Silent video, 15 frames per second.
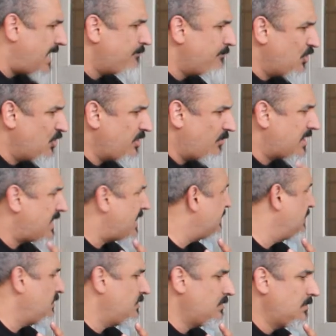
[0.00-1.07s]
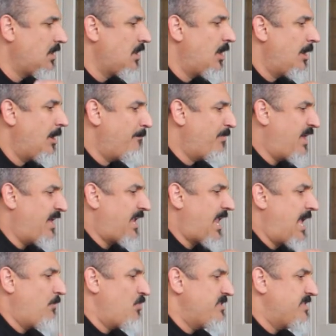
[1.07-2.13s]
good at what I do. Mm-hmm. But
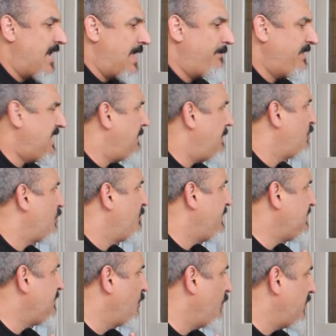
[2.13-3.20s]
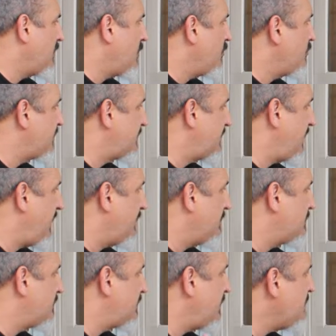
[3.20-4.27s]
I would not be able to be doing those
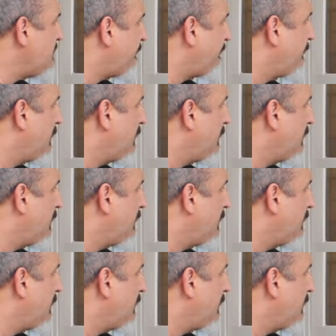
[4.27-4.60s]
things if